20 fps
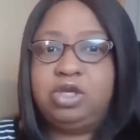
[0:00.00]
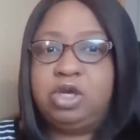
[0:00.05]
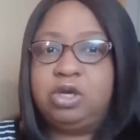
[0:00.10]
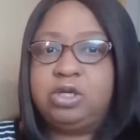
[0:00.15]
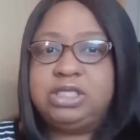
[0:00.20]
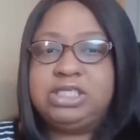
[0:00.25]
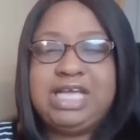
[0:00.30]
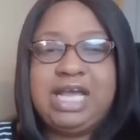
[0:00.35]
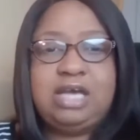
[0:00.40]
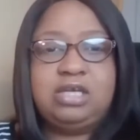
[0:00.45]
You
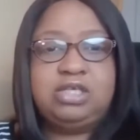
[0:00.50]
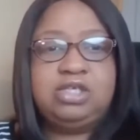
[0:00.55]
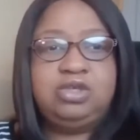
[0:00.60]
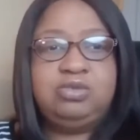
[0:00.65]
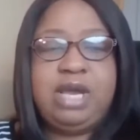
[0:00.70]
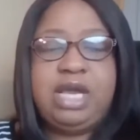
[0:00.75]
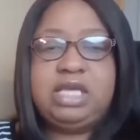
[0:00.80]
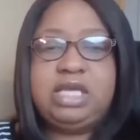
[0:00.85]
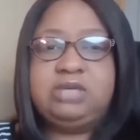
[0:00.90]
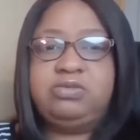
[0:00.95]
know, the sounds
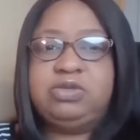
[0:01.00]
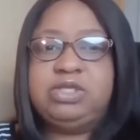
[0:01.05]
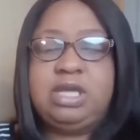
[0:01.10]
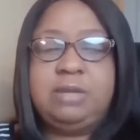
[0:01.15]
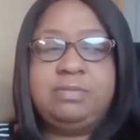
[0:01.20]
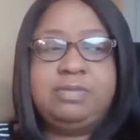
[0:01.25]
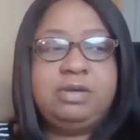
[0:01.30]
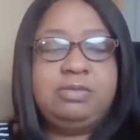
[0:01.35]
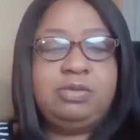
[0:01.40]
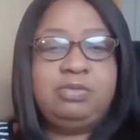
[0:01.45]
you make, well,
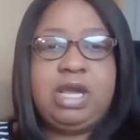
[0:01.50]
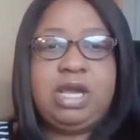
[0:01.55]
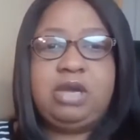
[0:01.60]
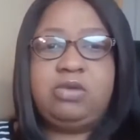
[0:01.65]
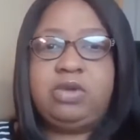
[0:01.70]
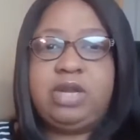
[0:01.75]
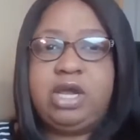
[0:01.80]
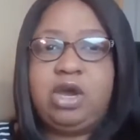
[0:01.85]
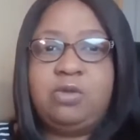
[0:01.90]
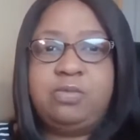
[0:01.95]
some people make
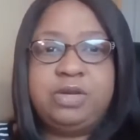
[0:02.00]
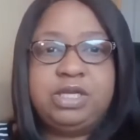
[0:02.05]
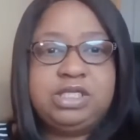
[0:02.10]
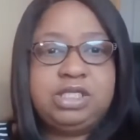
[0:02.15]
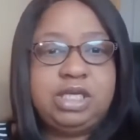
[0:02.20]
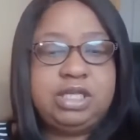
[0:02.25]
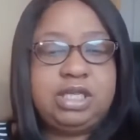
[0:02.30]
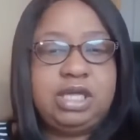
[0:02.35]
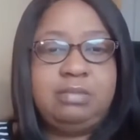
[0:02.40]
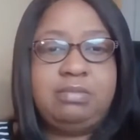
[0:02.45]
when they open and
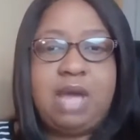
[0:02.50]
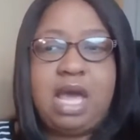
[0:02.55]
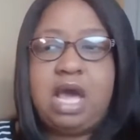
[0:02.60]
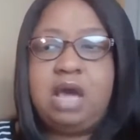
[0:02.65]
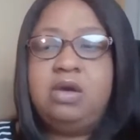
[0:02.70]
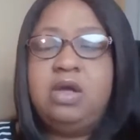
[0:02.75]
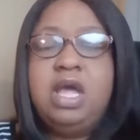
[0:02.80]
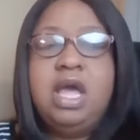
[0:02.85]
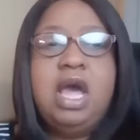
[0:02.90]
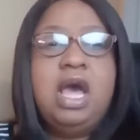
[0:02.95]
shut their
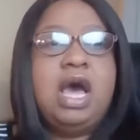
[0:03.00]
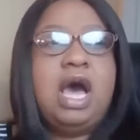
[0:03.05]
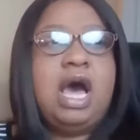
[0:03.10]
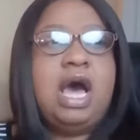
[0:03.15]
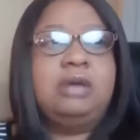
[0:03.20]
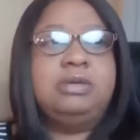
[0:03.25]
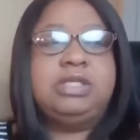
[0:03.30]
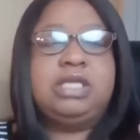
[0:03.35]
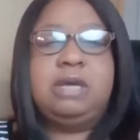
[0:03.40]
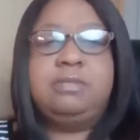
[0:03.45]
mouth.
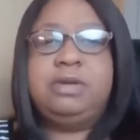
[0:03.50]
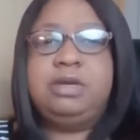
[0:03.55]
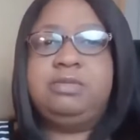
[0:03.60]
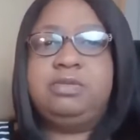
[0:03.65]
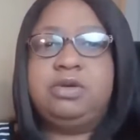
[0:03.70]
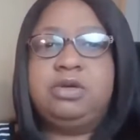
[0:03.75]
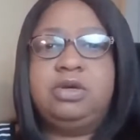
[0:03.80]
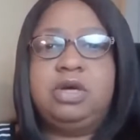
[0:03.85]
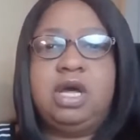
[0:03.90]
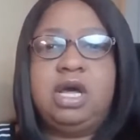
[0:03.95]
Some
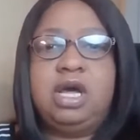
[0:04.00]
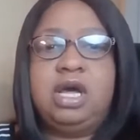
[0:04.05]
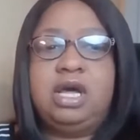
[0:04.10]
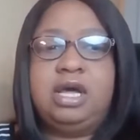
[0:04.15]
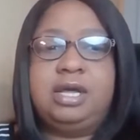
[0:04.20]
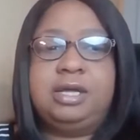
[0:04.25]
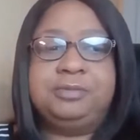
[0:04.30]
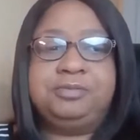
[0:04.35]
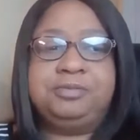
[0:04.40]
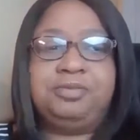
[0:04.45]

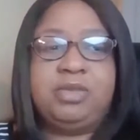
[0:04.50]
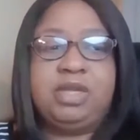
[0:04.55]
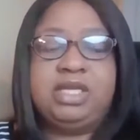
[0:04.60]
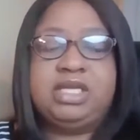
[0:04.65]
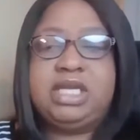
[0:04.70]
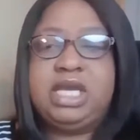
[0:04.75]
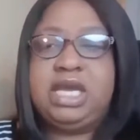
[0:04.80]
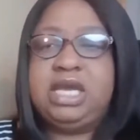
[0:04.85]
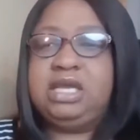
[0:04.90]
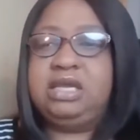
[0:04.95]
people
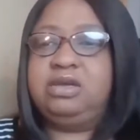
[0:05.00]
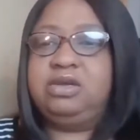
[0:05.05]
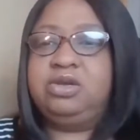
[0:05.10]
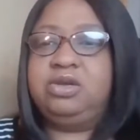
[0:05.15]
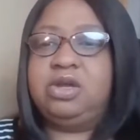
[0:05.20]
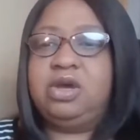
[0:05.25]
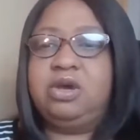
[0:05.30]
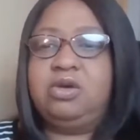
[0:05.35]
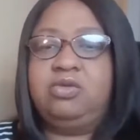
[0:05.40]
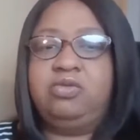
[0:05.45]
take,
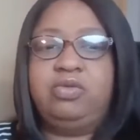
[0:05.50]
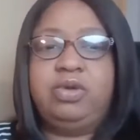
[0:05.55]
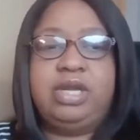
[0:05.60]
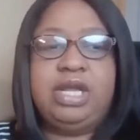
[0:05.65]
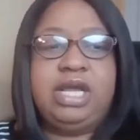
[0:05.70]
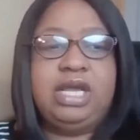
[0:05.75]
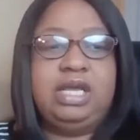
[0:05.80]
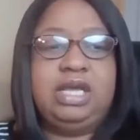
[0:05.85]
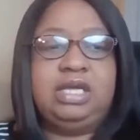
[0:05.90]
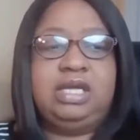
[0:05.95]
you know, when
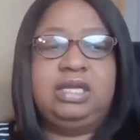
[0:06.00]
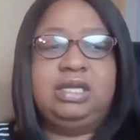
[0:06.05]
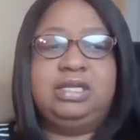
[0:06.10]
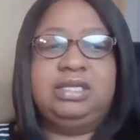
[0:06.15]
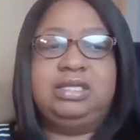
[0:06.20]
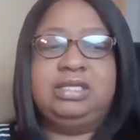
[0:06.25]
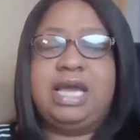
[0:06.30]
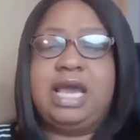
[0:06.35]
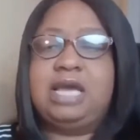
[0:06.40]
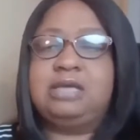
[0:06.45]
they
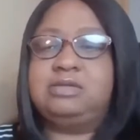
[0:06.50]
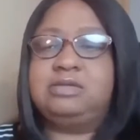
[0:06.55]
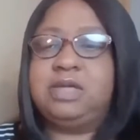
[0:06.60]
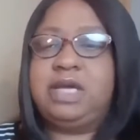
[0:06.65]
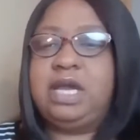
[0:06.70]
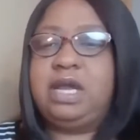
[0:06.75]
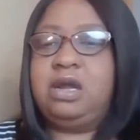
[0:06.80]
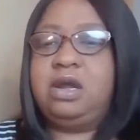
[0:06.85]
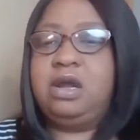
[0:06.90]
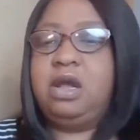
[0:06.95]
gasp
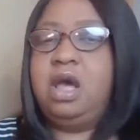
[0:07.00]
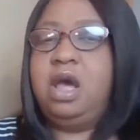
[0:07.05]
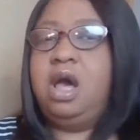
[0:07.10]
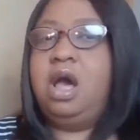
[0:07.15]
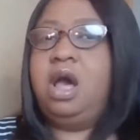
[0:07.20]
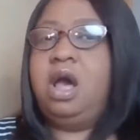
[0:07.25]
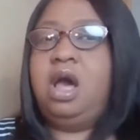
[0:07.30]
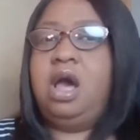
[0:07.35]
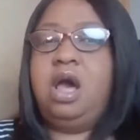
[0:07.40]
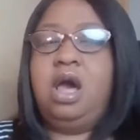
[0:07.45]
the air,
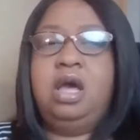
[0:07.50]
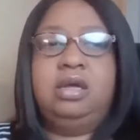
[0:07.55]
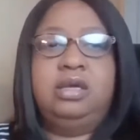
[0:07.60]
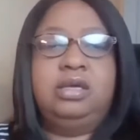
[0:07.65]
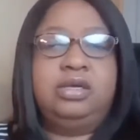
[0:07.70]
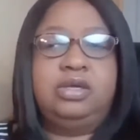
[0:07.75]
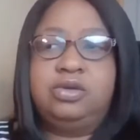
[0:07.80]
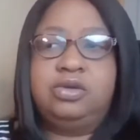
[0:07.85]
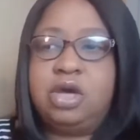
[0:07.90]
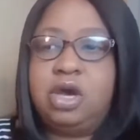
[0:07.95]

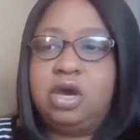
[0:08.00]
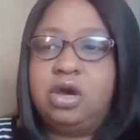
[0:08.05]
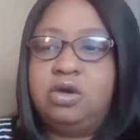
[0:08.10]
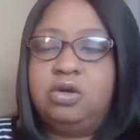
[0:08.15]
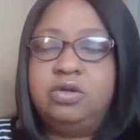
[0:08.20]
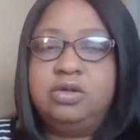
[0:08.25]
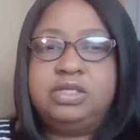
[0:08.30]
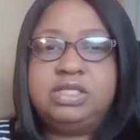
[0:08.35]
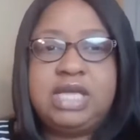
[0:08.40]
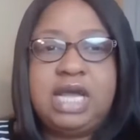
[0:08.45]
you
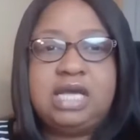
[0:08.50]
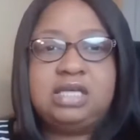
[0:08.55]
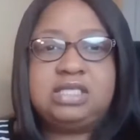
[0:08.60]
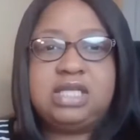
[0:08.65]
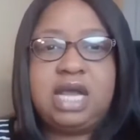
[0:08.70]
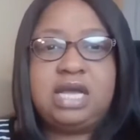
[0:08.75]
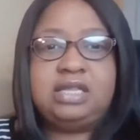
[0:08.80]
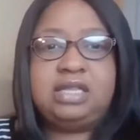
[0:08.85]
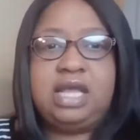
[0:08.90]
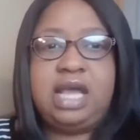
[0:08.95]
know, sounds
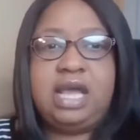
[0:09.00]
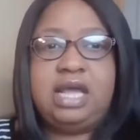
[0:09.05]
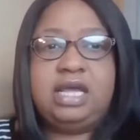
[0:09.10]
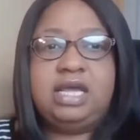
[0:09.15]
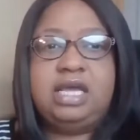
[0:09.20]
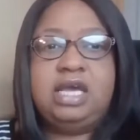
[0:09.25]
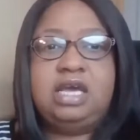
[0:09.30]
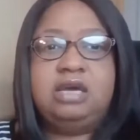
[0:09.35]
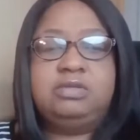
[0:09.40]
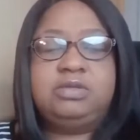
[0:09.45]
like that.
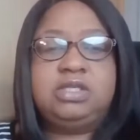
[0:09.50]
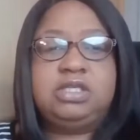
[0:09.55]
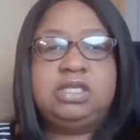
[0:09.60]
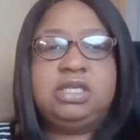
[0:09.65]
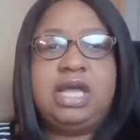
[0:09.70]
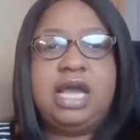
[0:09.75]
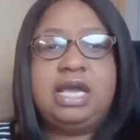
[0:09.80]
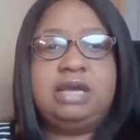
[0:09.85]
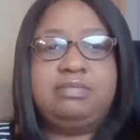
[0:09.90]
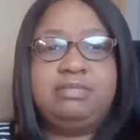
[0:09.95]
It helps to
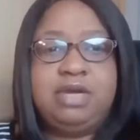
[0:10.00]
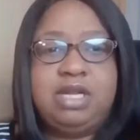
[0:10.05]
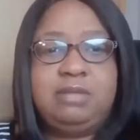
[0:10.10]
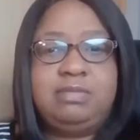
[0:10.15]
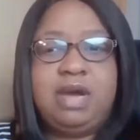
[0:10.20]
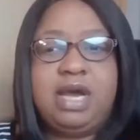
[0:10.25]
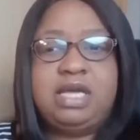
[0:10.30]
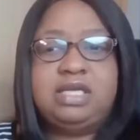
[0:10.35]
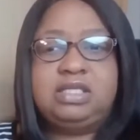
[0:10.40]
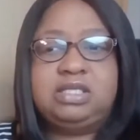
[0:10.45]
like
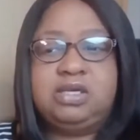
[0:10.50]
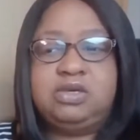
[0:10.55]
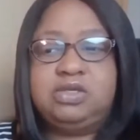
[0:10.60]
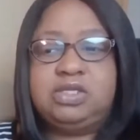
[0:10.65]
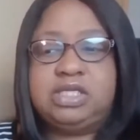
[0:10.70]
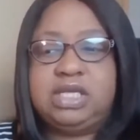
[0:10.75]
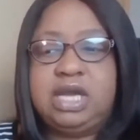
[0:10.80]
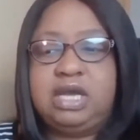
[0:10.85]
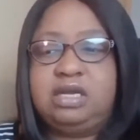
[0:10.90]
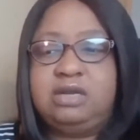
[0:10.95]
minimize
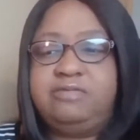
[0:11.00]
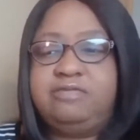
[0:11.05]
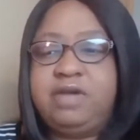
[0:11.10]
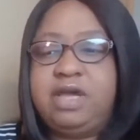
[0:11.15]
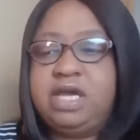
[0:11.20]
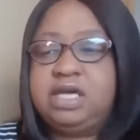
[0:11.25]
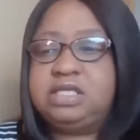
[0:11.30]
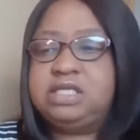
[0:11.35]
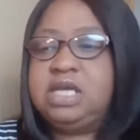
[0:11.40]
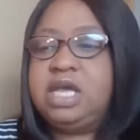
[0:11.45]
those sound
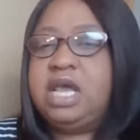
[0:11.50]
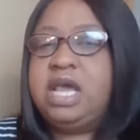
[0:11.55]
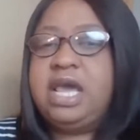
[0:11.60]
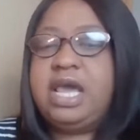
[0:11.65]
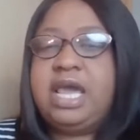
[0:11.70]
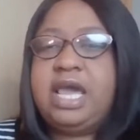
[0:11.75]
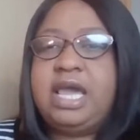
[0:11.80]
effects.